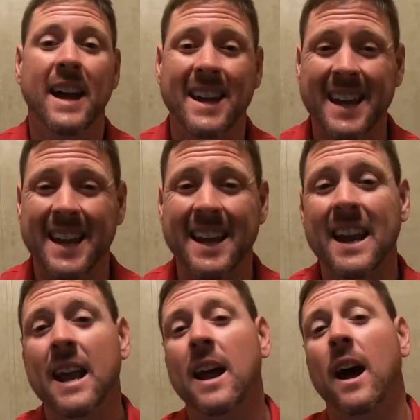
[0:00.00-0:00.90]
Again,
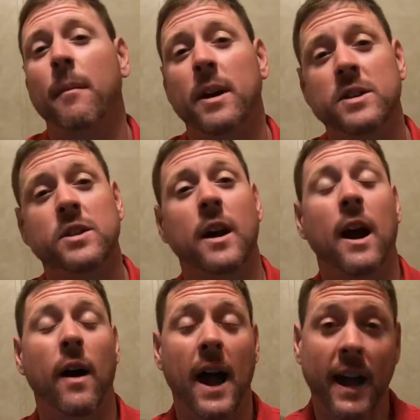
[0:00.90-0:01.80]
I'm not sure
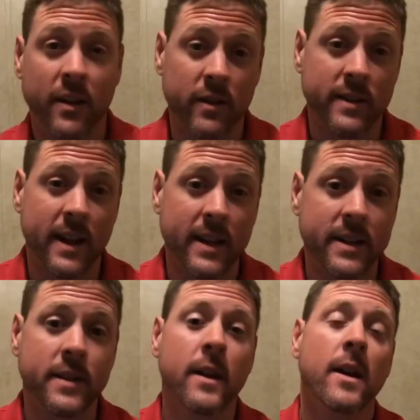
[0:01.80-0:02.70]
how accurate that
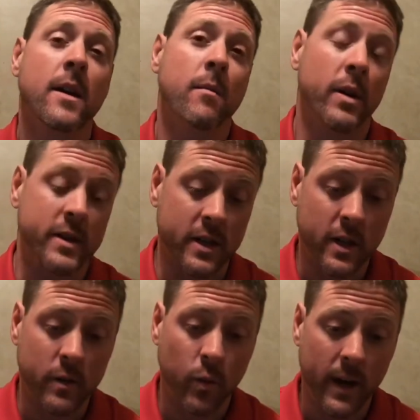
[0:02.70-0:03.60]
is, but it's a
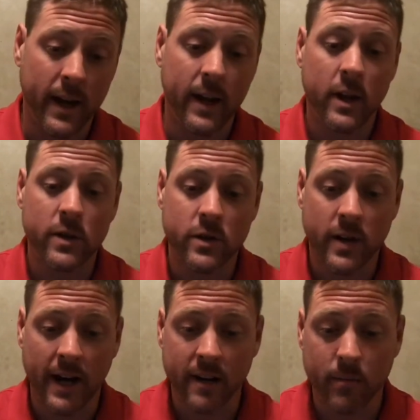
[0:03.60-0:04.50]
good way to
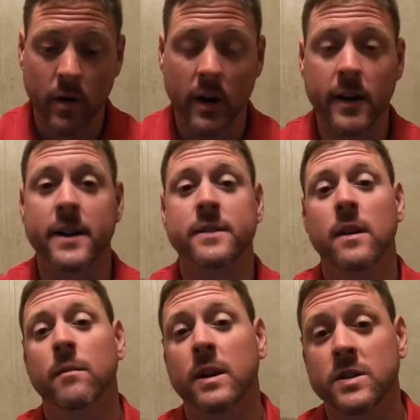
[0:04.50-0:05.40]
track your progress
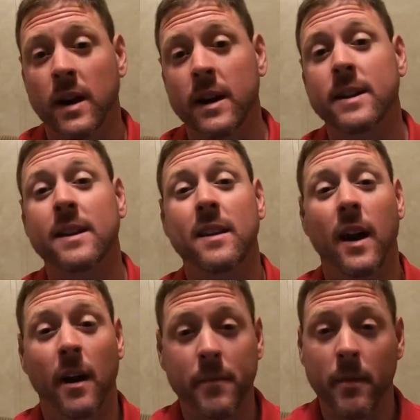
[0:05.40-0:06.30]
by trying to
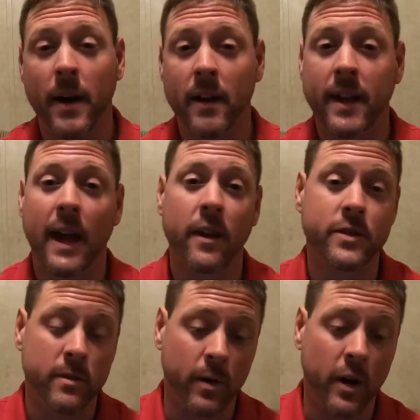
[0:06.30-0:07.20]
up the amount of
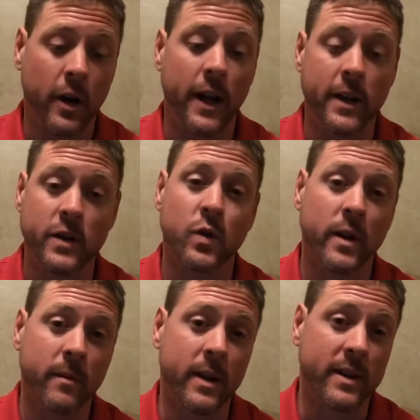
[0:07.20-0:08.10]
calories you burn in your
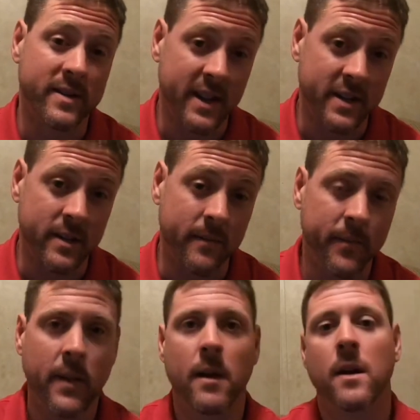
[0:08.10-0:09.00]
20-minute session.
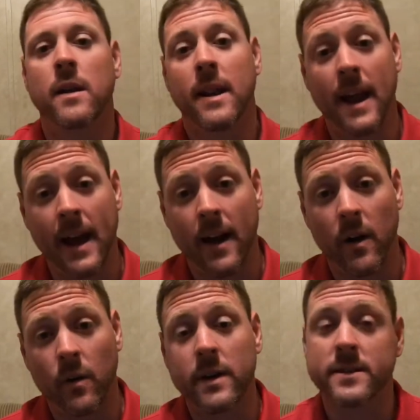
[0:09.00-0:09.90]

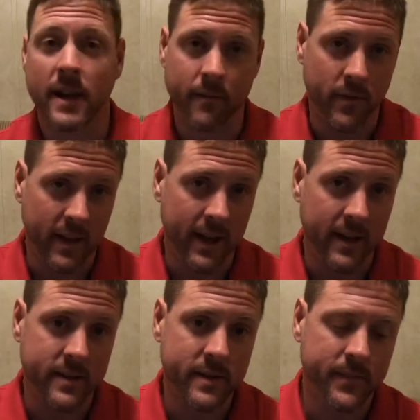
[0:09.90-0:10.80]
Now it's time for
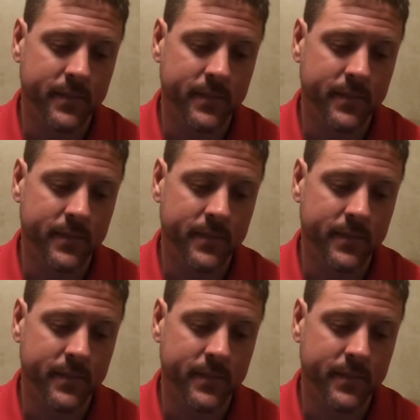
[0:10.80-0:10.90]
legs.